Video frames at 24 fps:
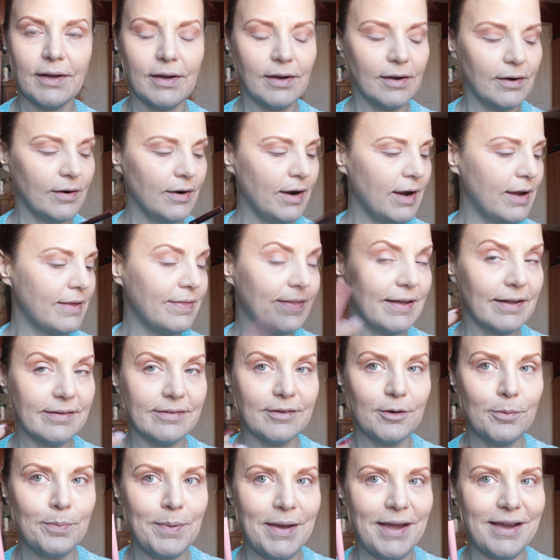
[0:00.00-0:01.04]
All right,
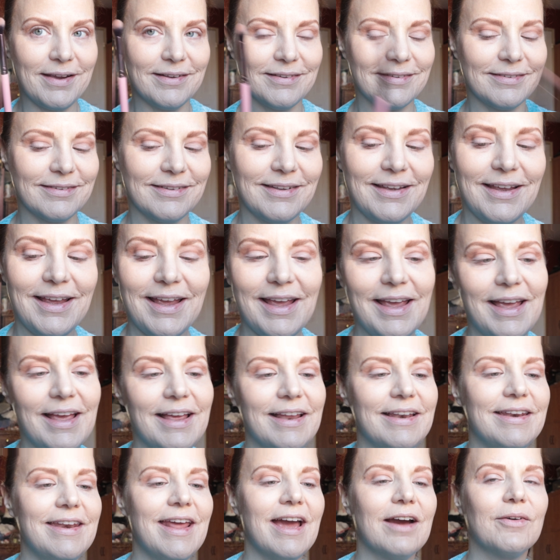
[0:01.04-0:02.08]
that's our base.
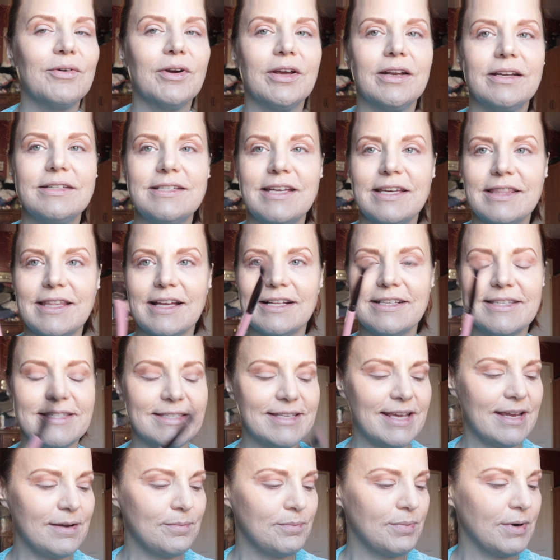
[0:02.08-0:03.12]
Now we're going to take that
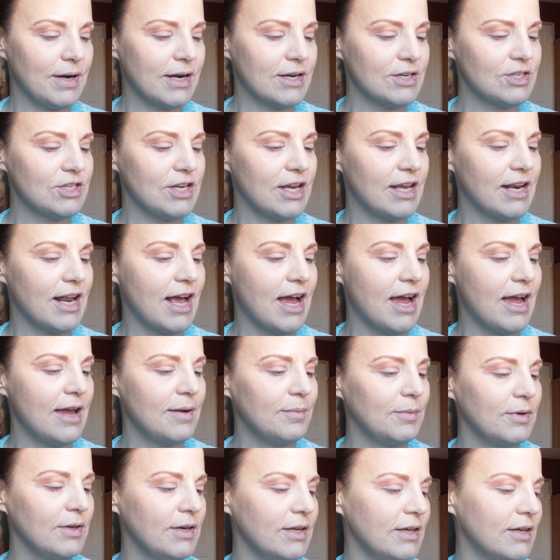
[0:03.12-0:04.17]
same brush and
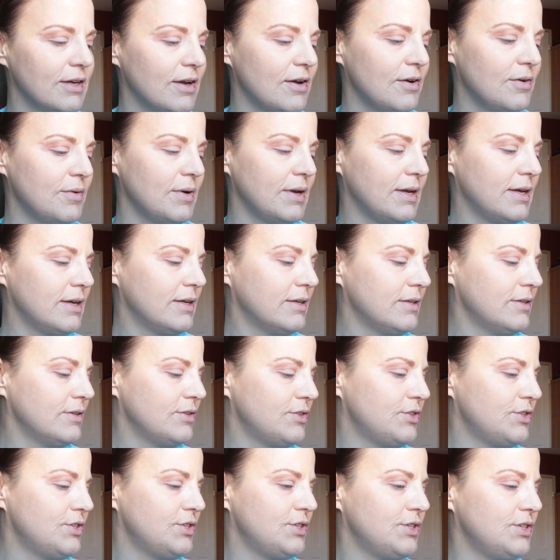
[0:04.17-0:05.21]
I'm going to go
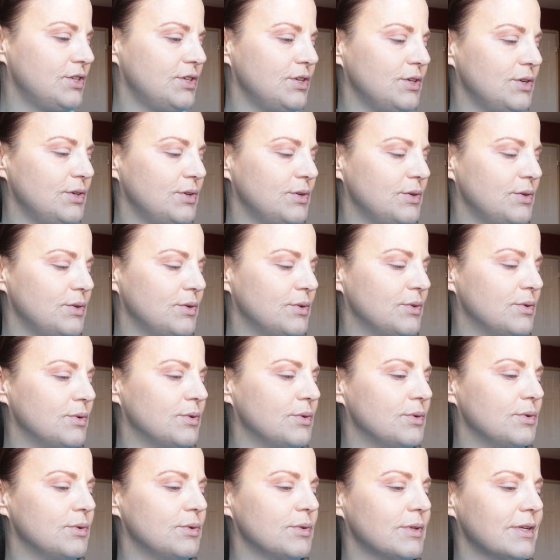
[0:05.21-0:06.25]

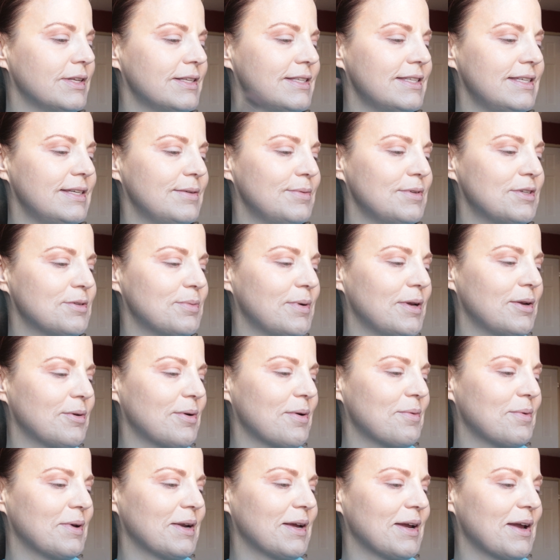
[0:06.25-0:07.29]
into, let's see, which way do
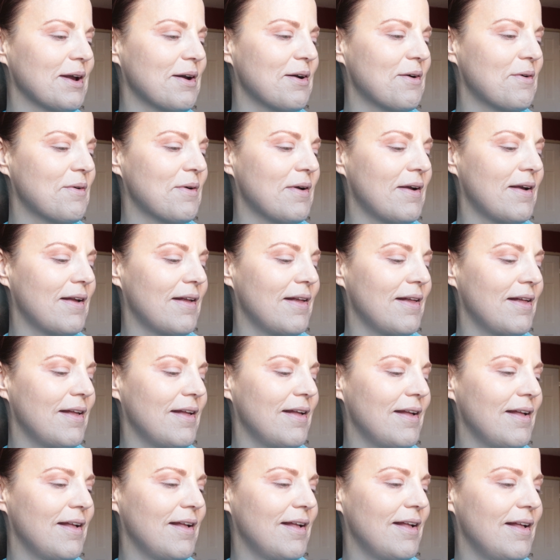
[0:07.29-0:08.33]
I want to go?
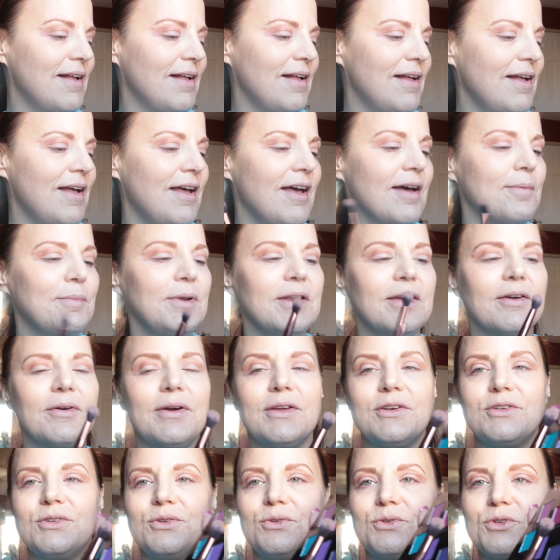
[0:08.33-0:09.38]
I'm going to go
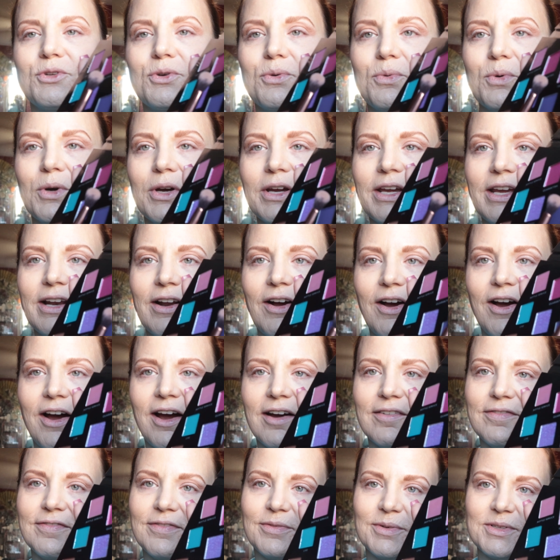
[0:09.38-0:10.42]
into Twerk It
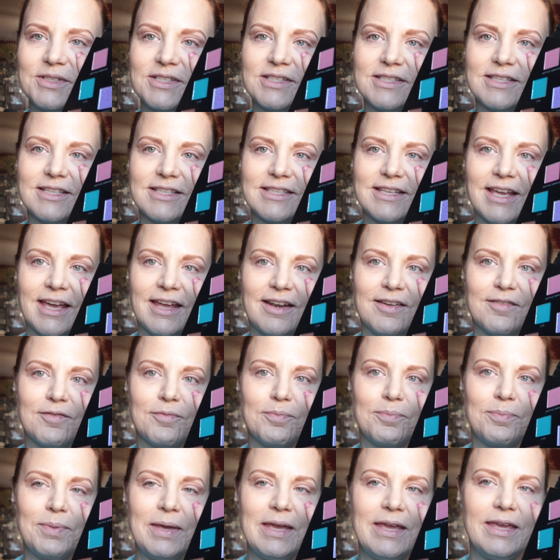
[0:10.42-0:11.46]
Off, which is this kind of
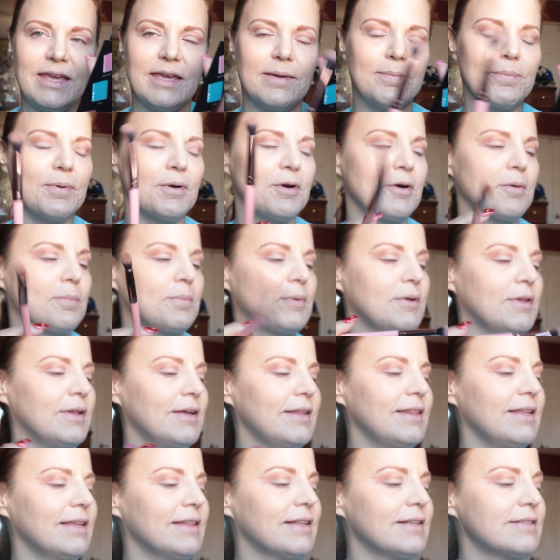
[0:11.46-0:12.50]
pinky purple.
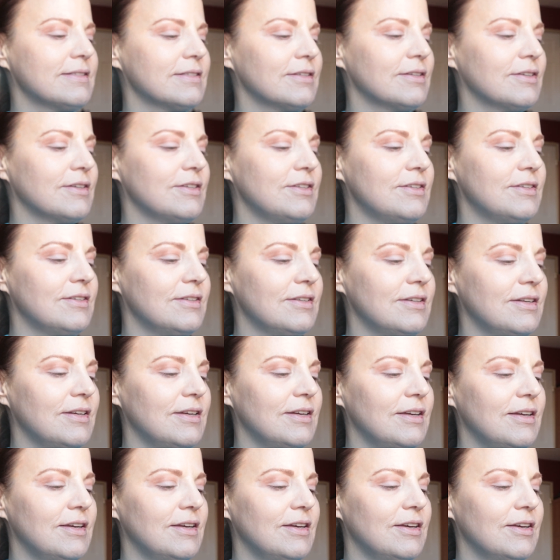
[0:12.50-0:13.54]
I think that's a good
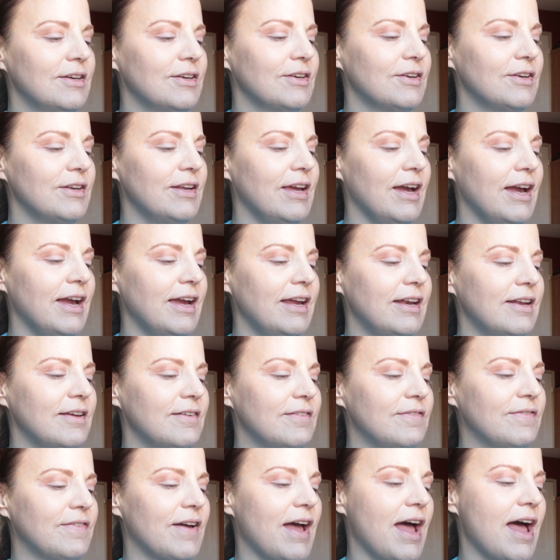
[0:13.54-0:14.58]
kind
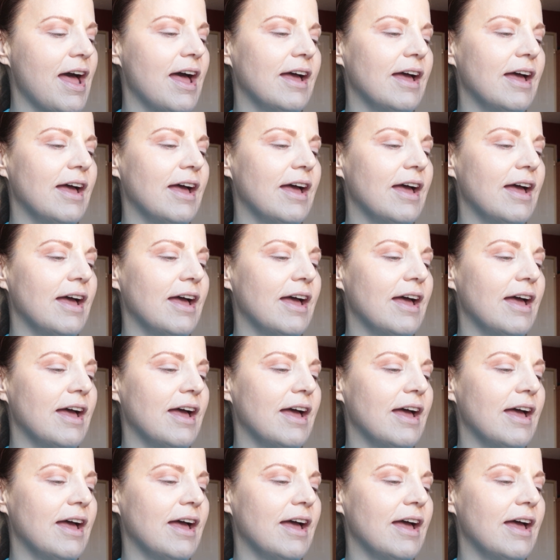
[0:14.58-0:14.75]
of